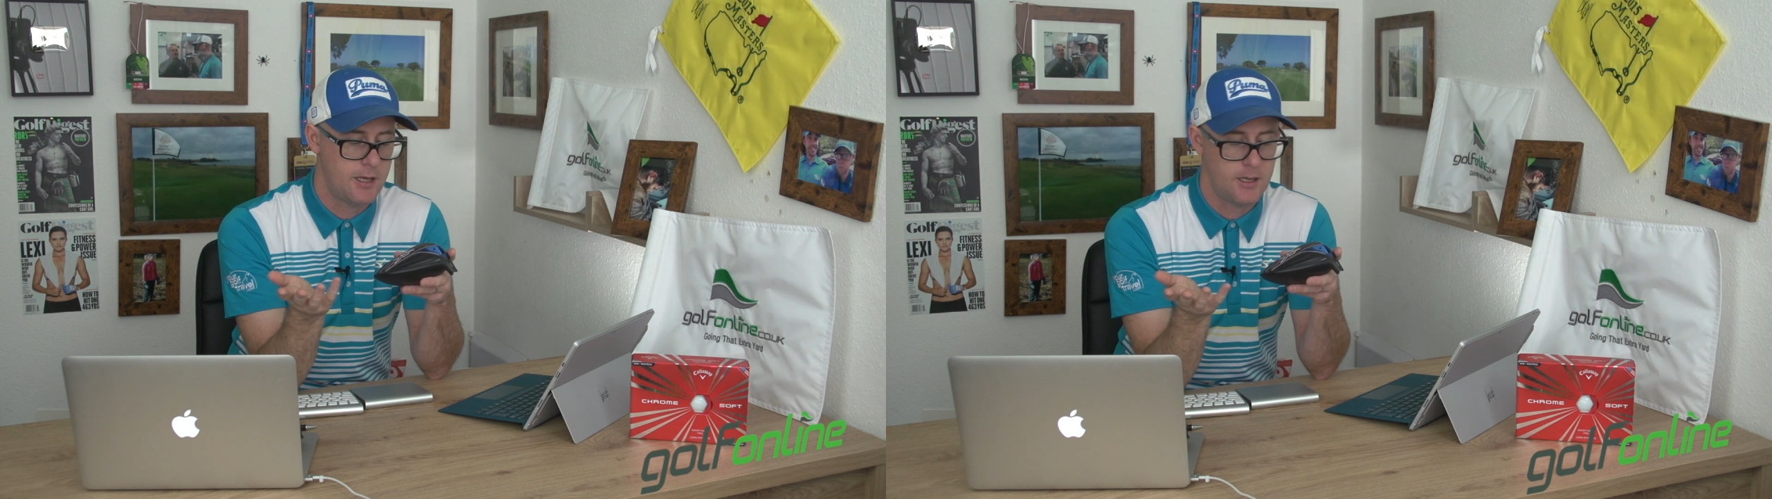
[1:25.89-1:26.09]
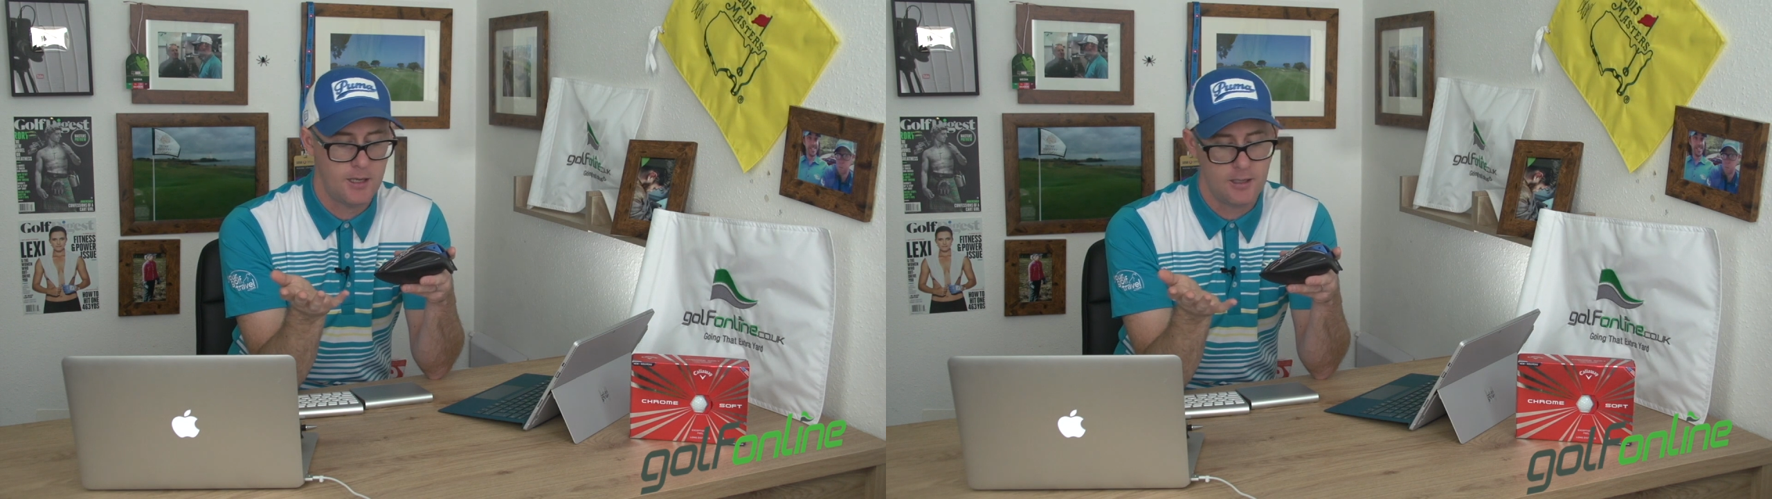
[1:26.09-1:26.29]

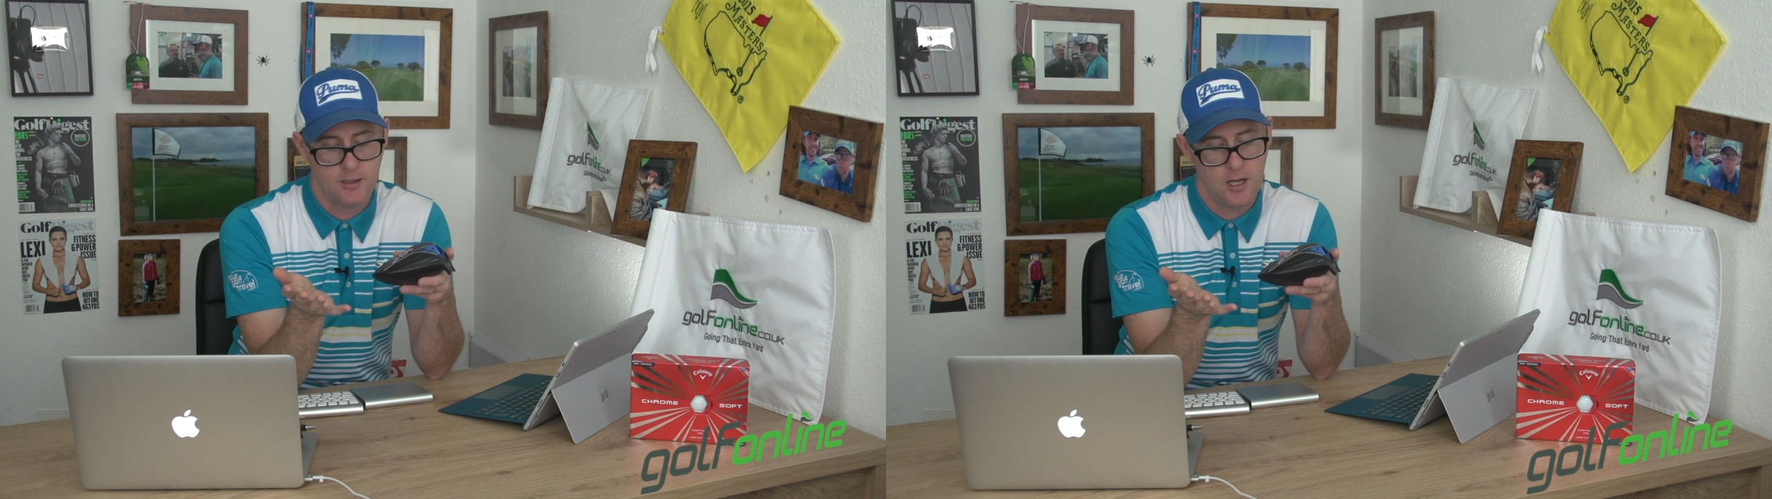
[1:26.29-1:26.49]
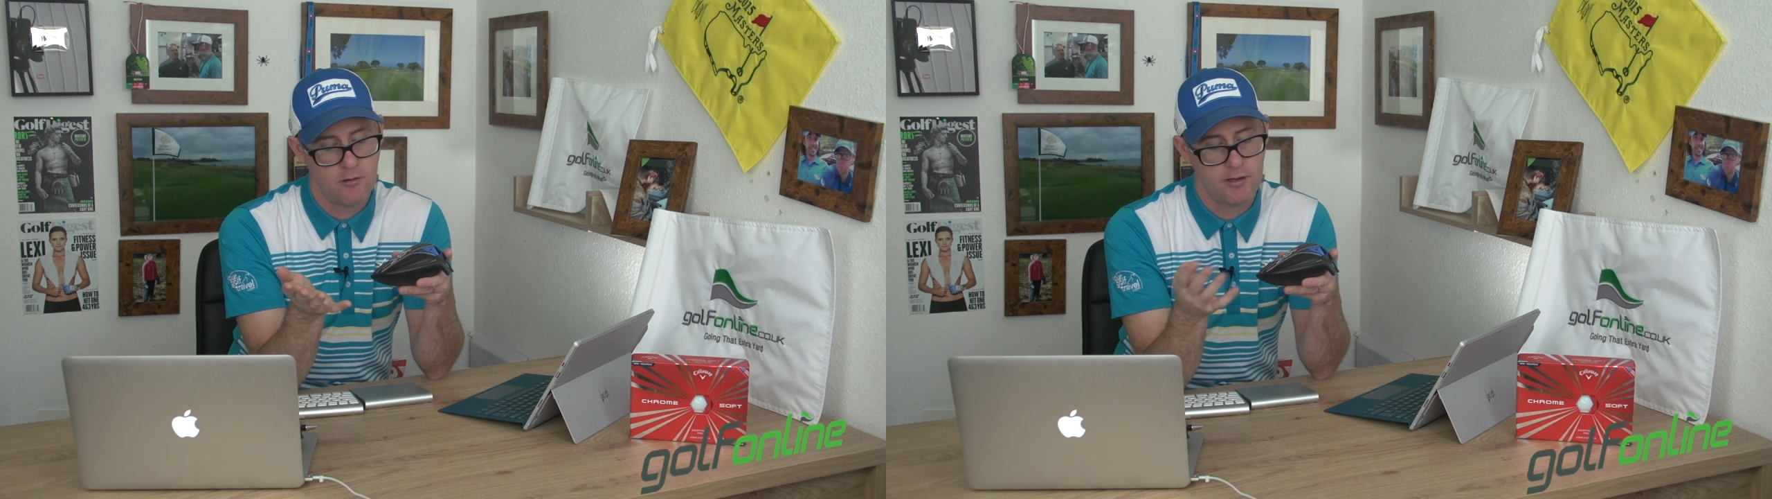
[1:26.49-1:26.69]

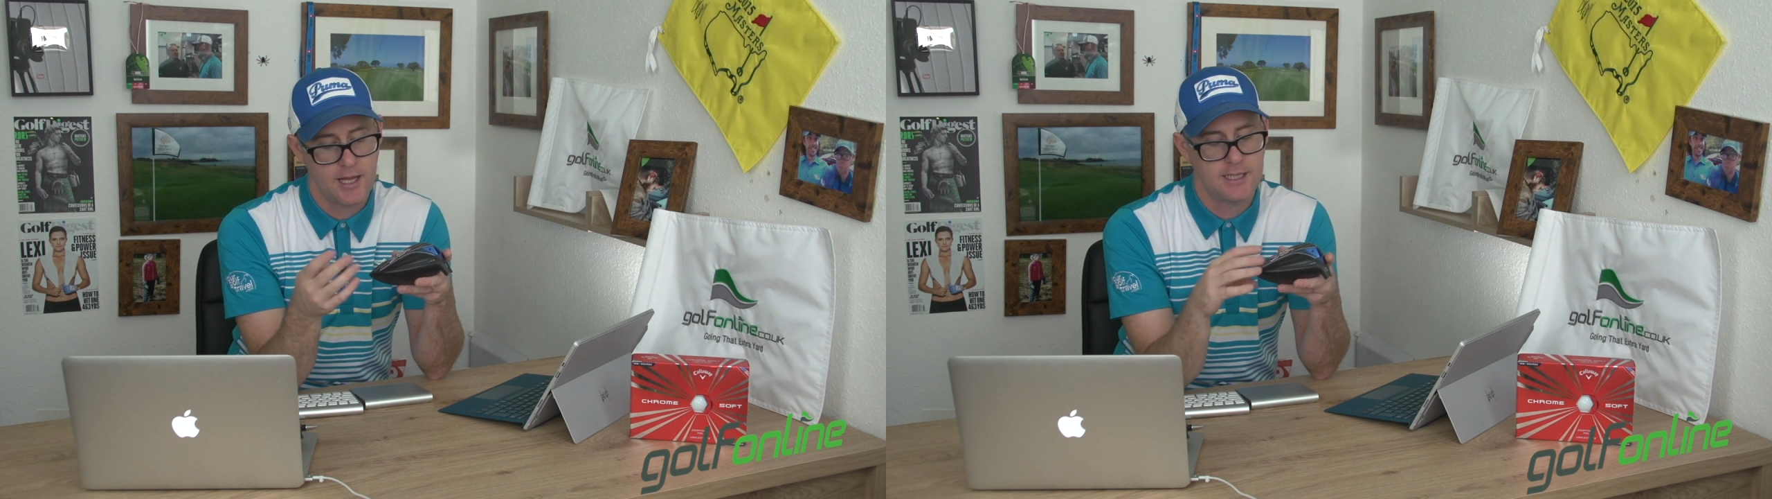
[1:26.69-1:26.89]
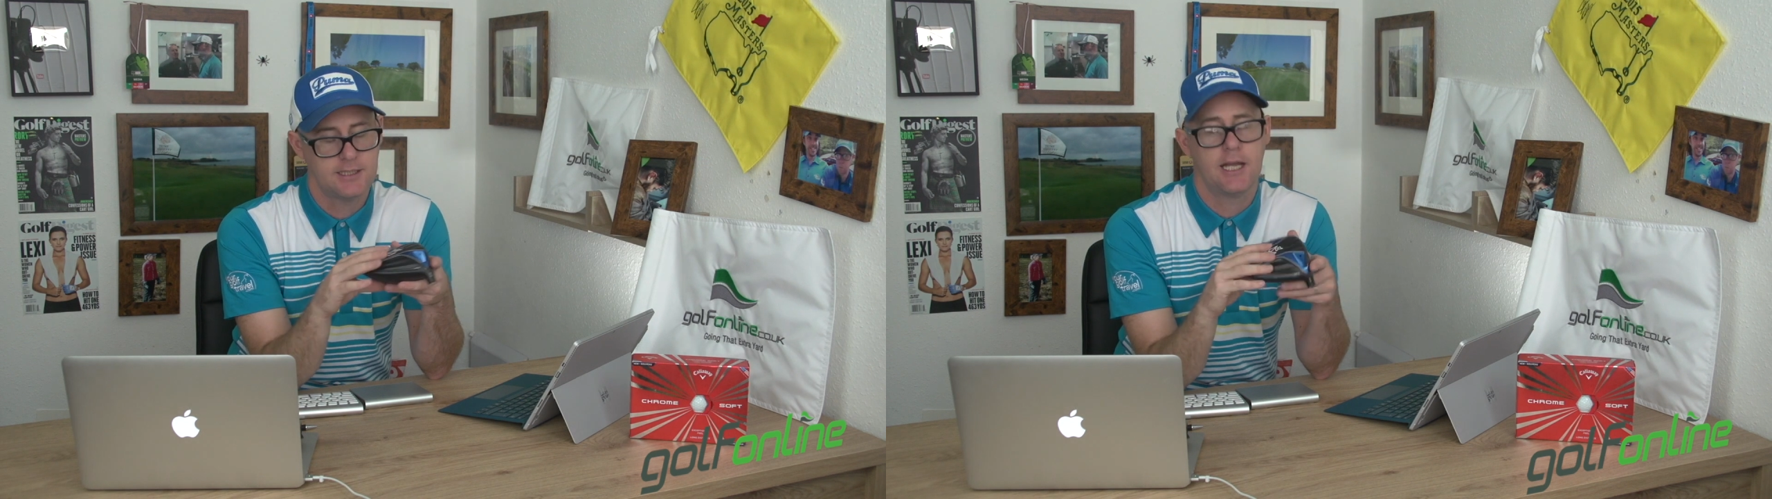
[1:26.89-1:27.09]

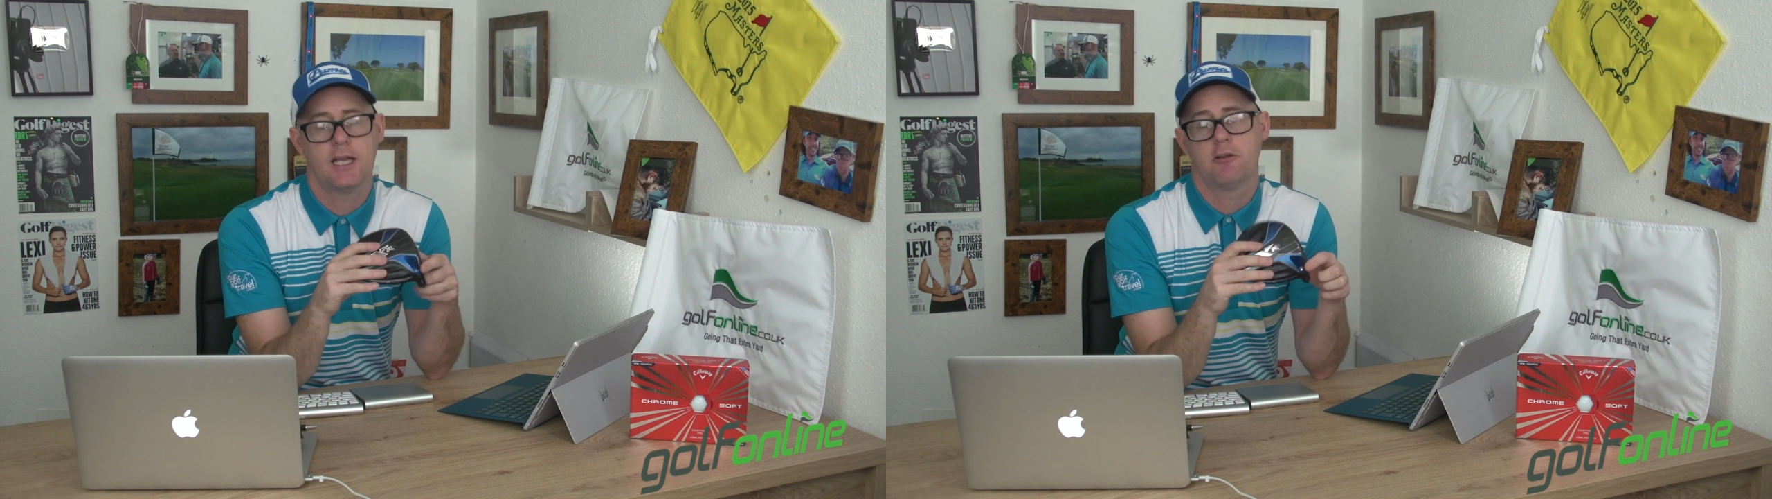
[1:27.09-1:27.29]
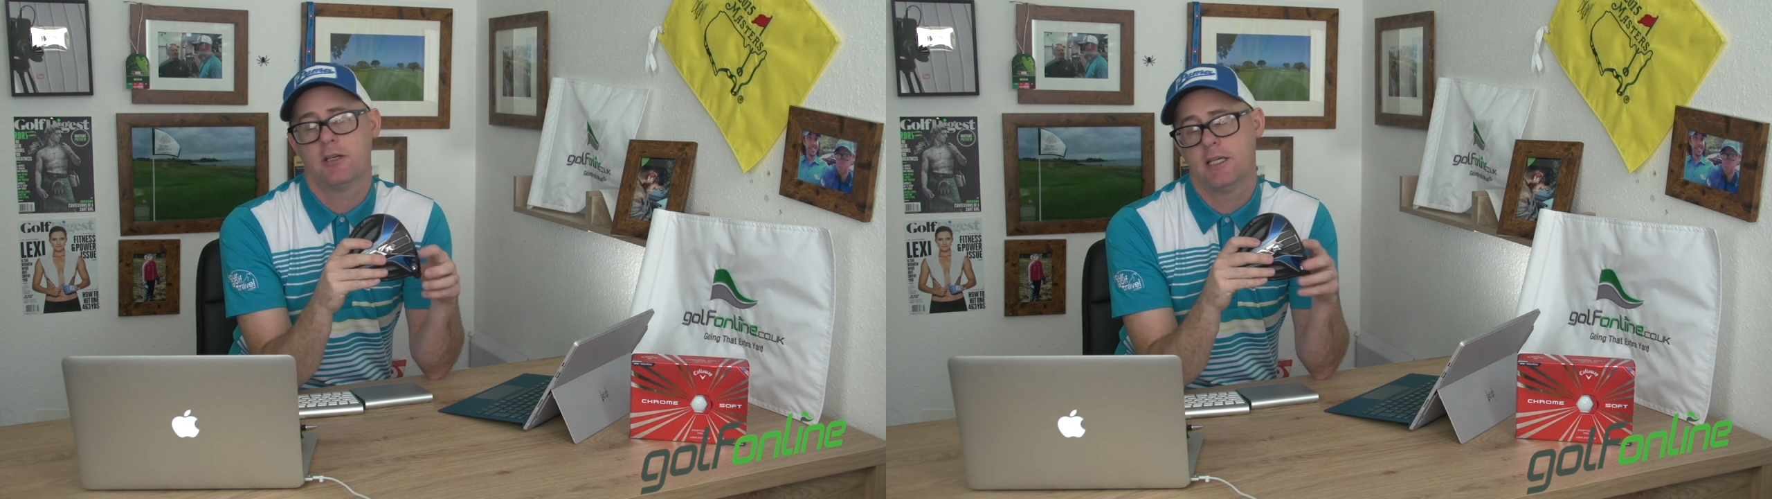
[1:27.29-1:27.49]
RNA data